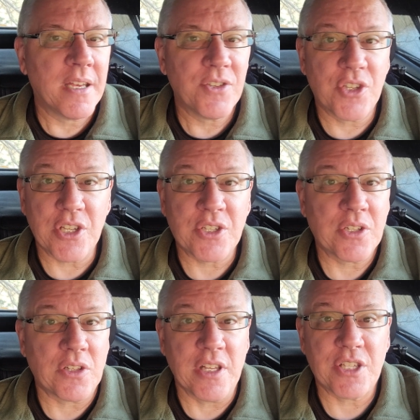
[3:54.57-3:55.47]
Just
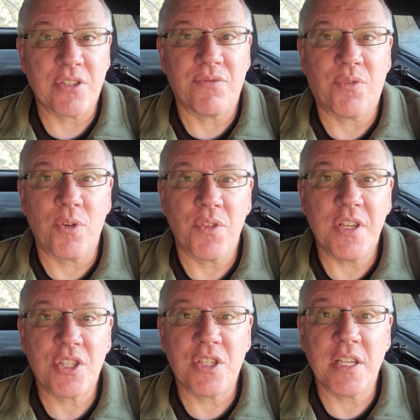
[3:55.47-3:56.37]
listen for the
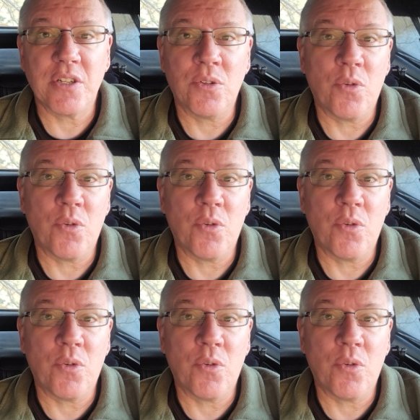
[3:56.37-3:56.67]
signal